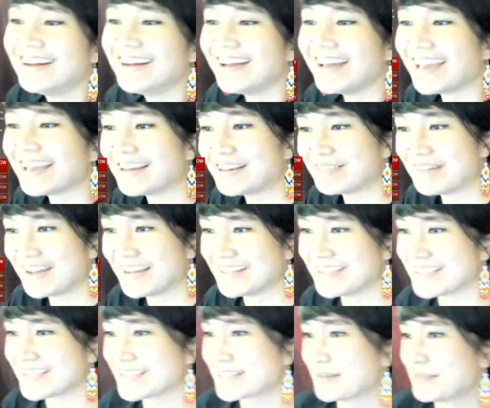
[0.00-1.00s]

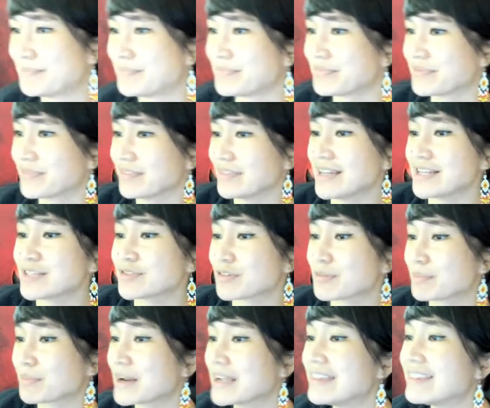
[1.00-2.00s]
Anyways, thanks for
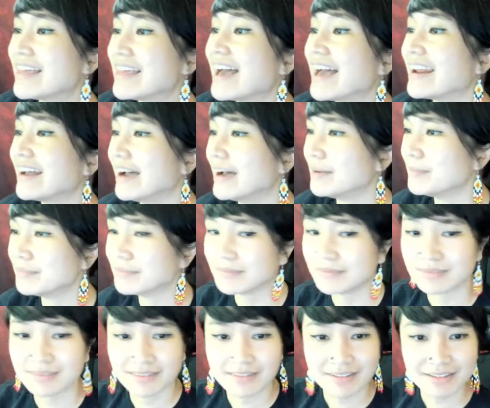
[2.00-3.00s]
bringing that up,
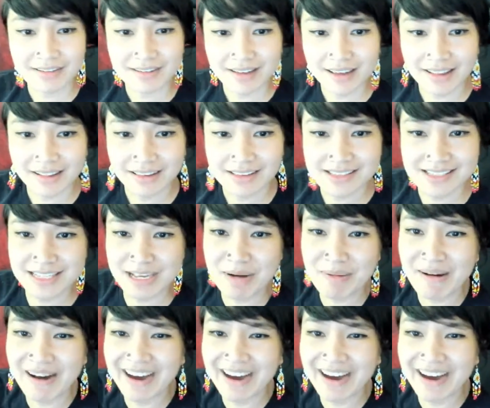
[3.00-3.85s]
Ellen Sue.